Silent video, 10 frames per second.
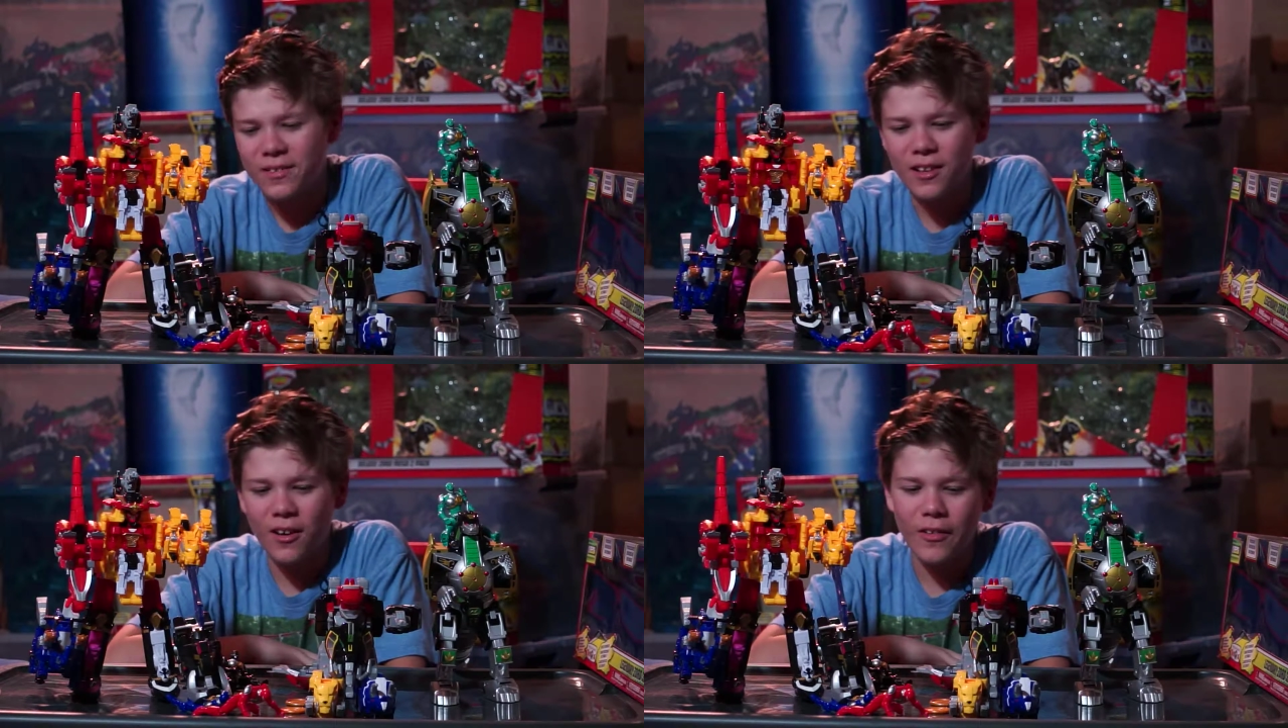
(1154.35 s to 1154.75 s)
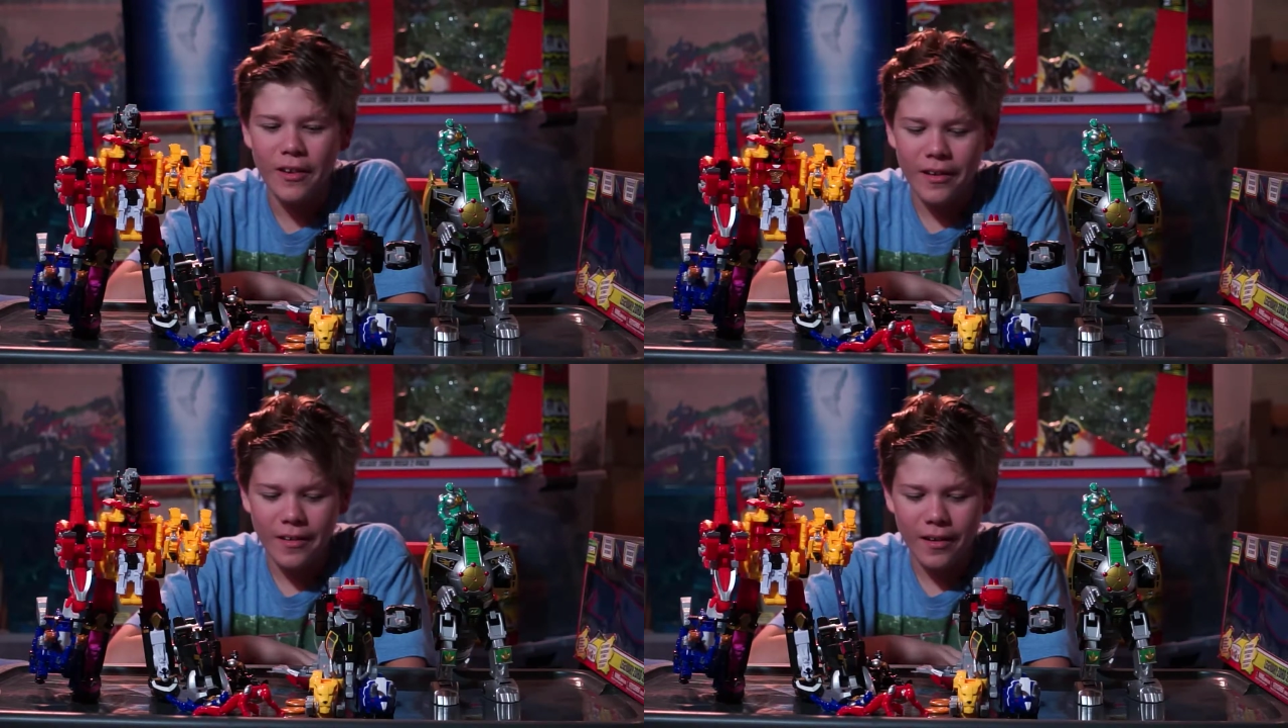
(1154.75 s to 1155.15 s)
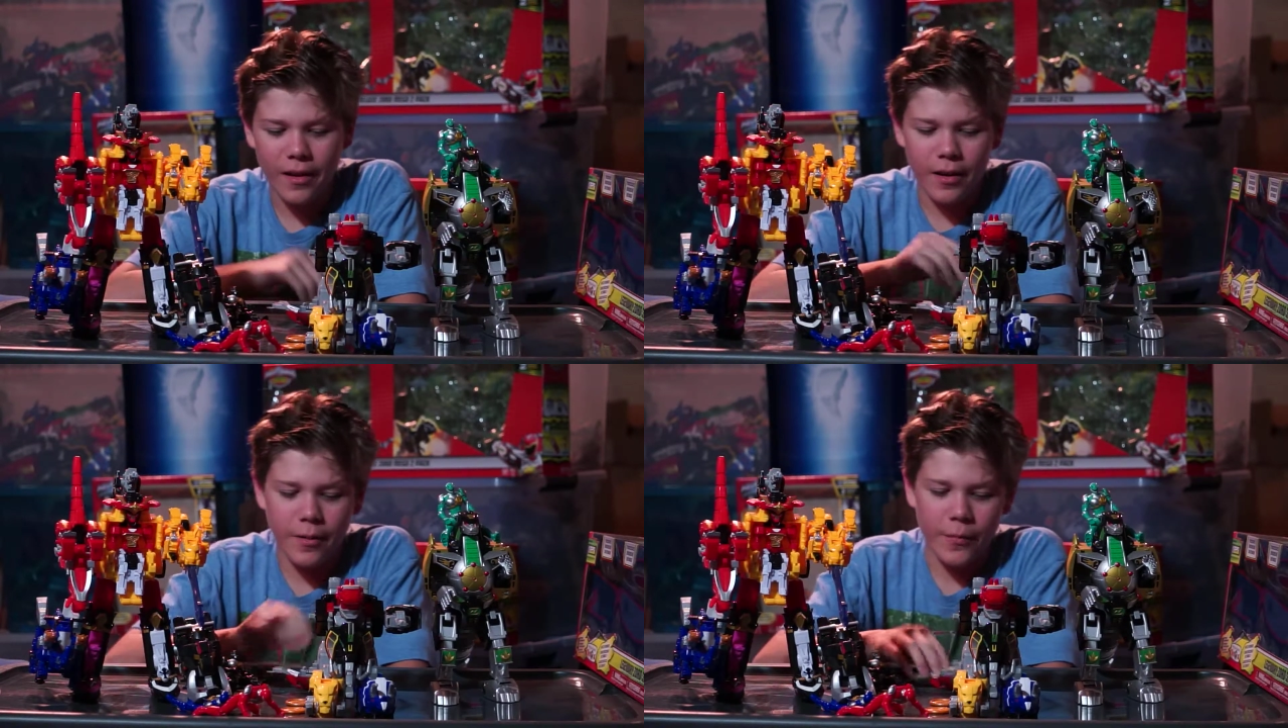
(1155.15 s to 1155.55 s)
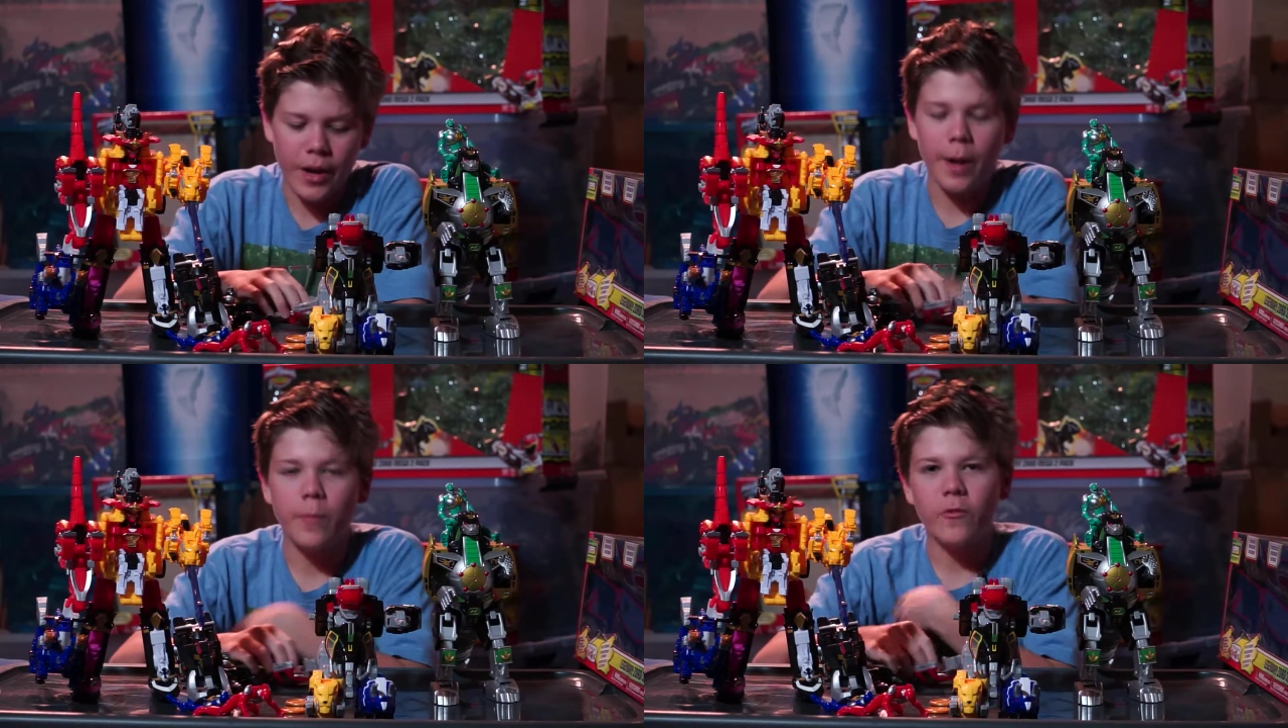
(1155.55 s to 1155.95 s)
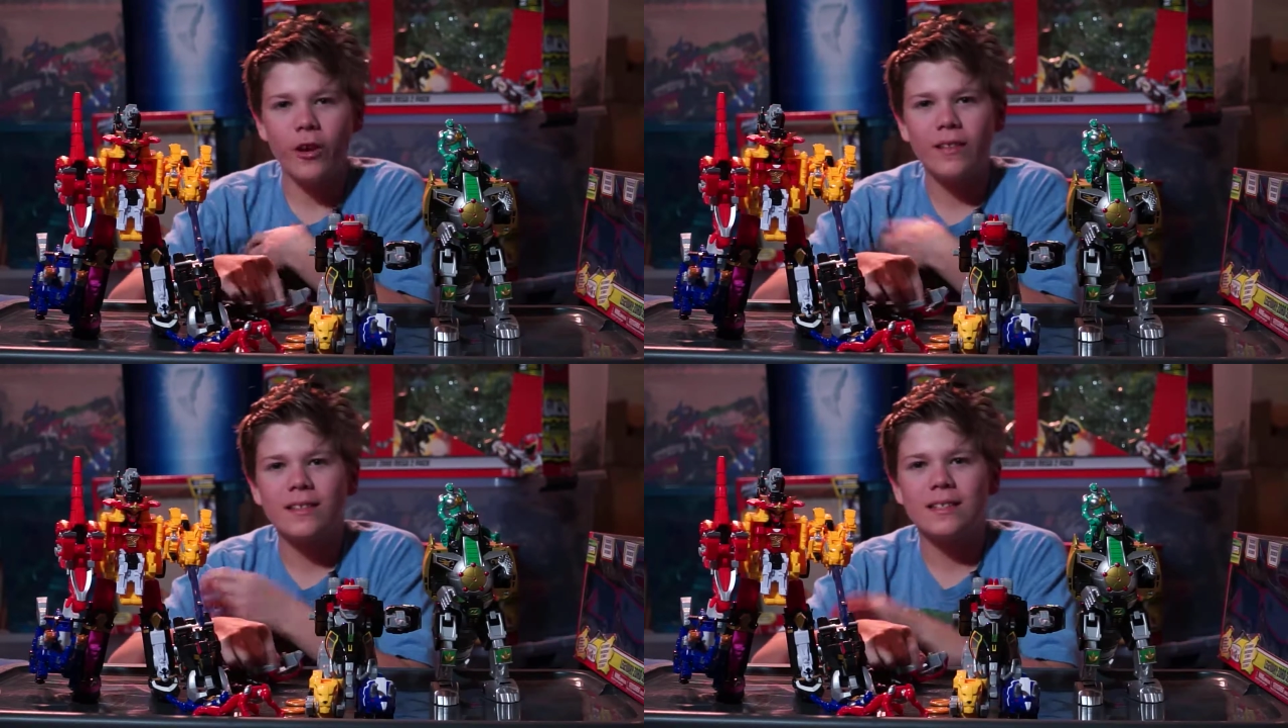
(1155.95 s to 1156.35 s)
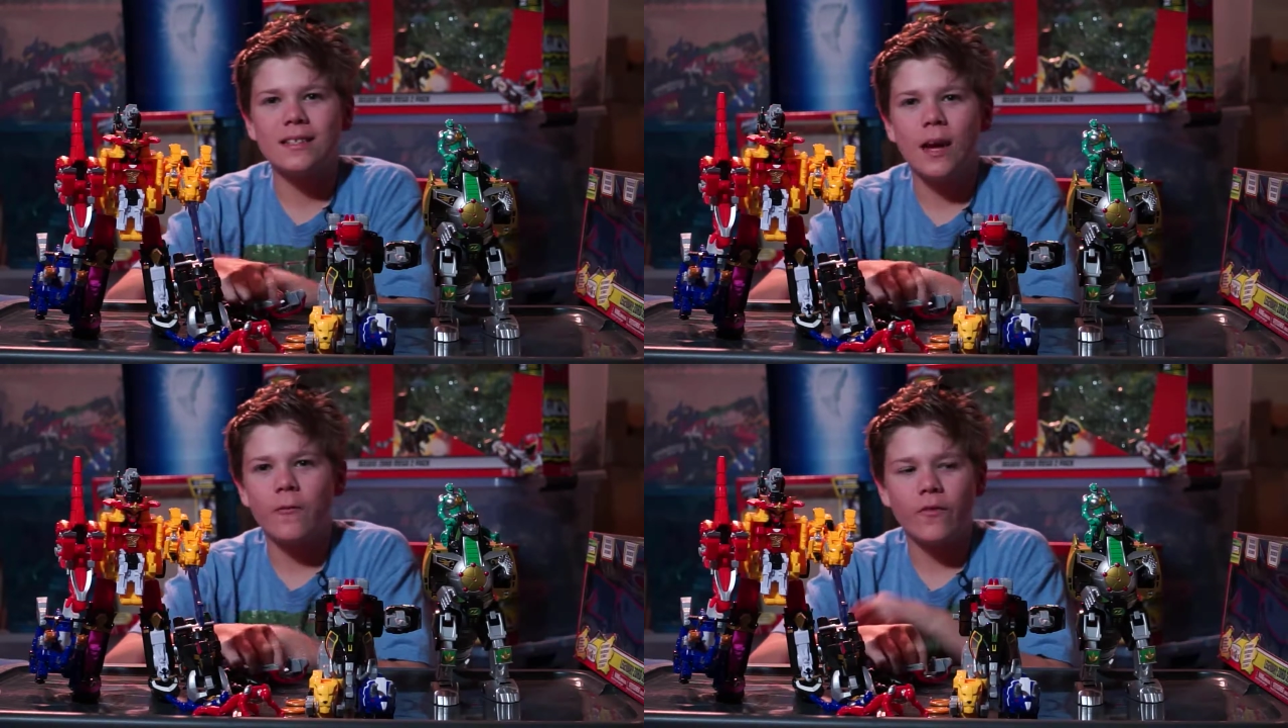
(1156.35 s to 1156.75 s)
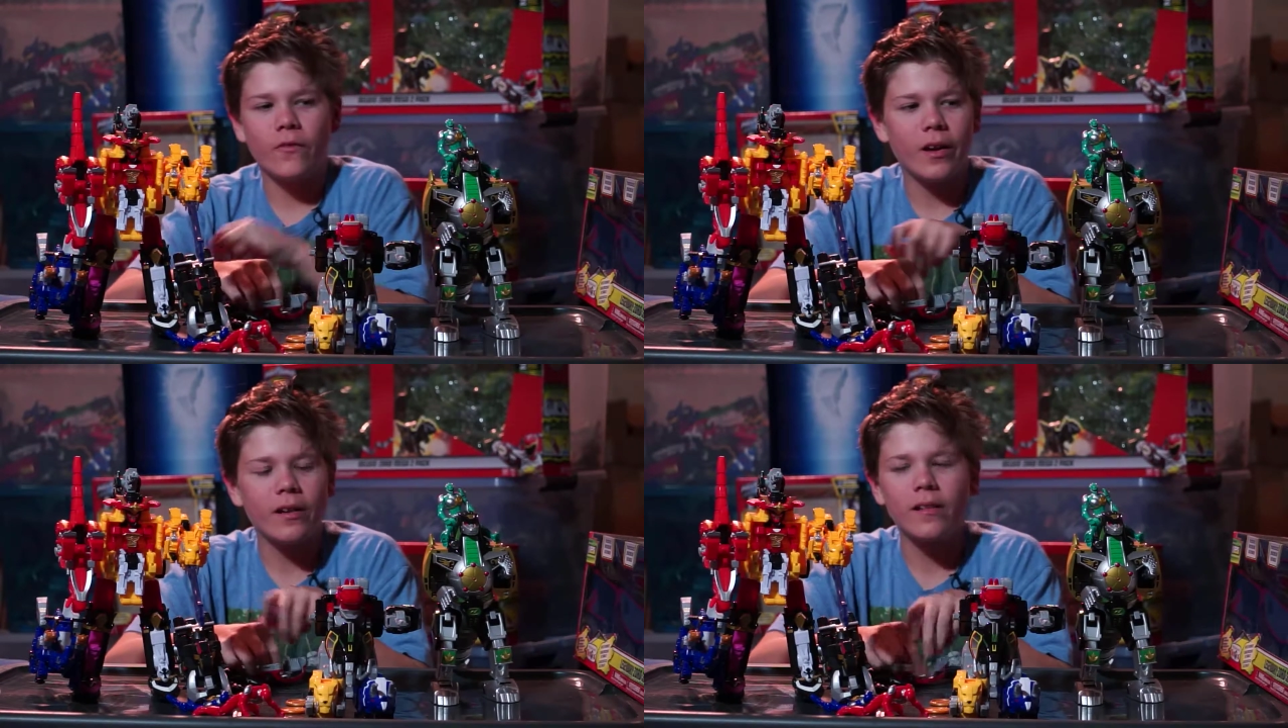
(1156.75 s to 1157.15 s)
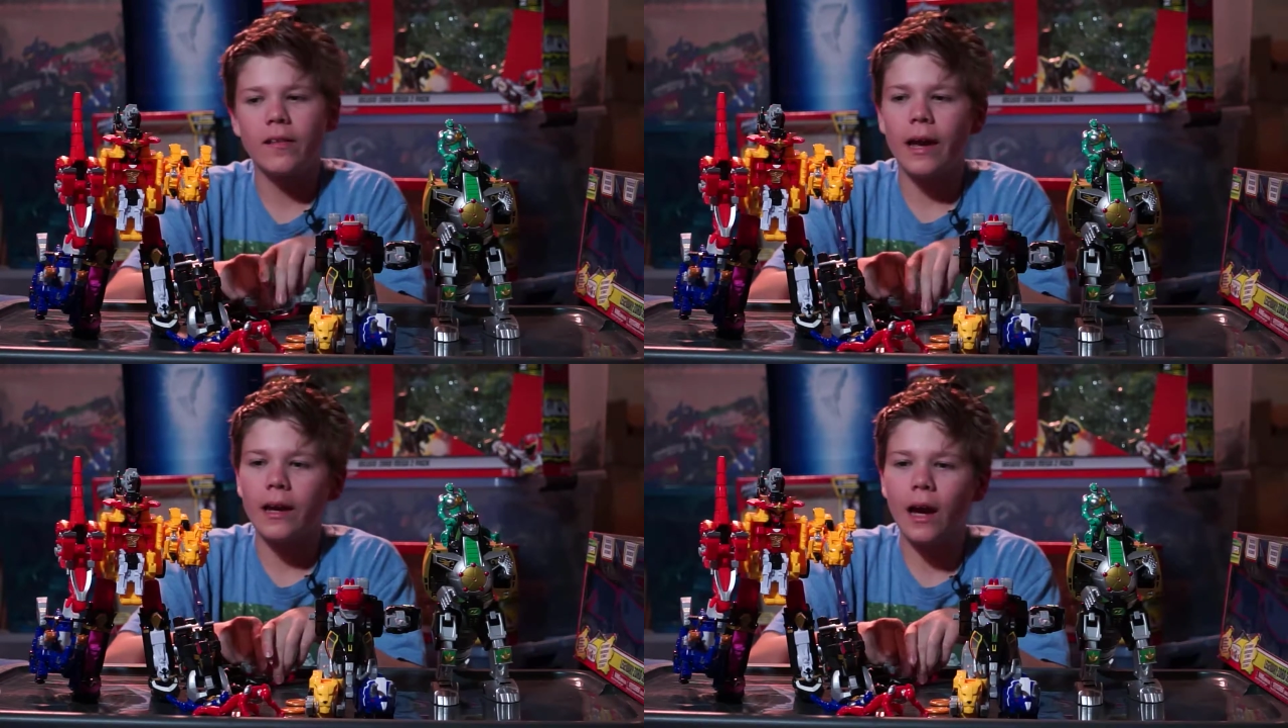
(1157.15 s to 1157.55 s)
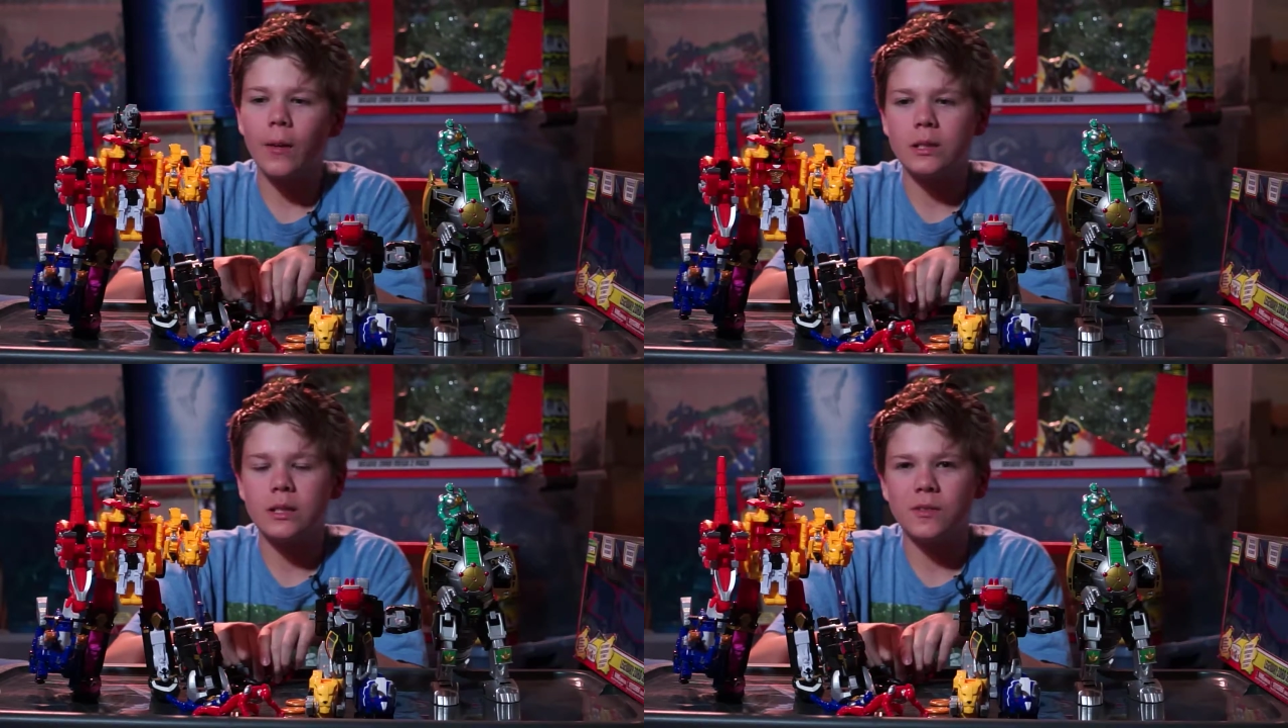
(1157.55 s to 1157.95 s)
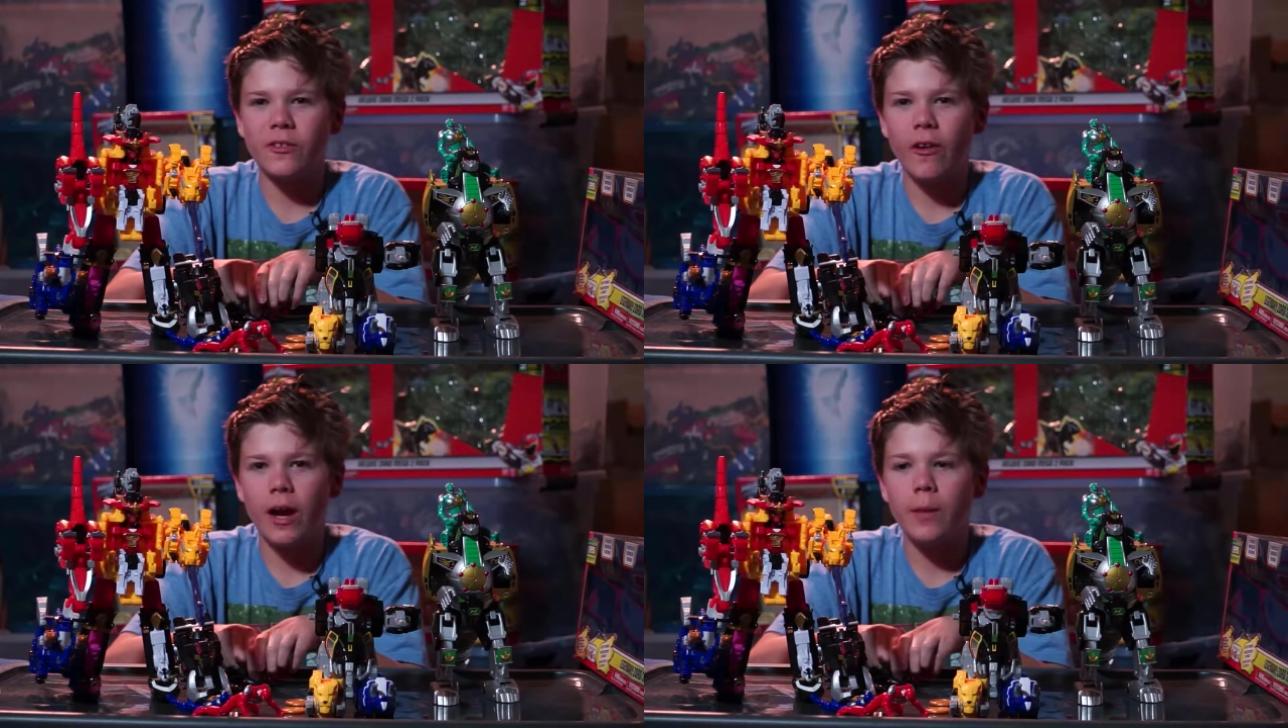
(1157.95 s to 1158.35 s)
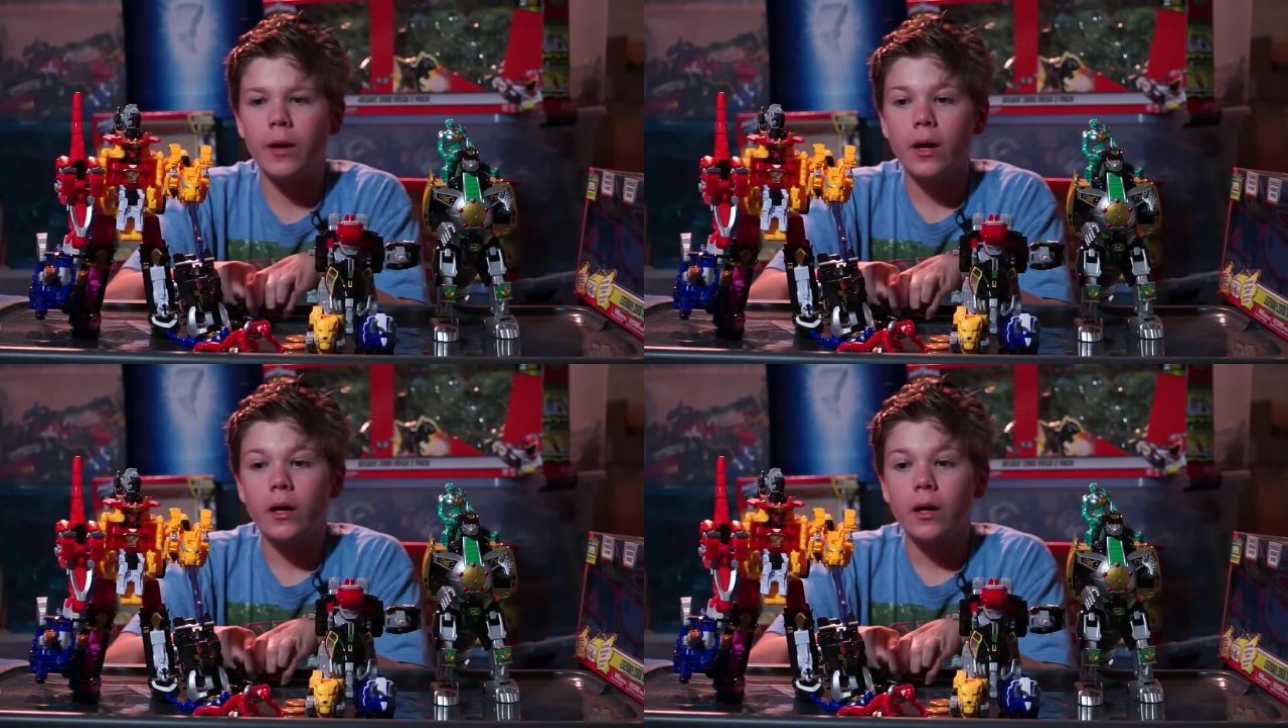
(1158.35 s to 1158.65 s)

So, I am Drake. This is Time for Fun. Like, comment, subscribe.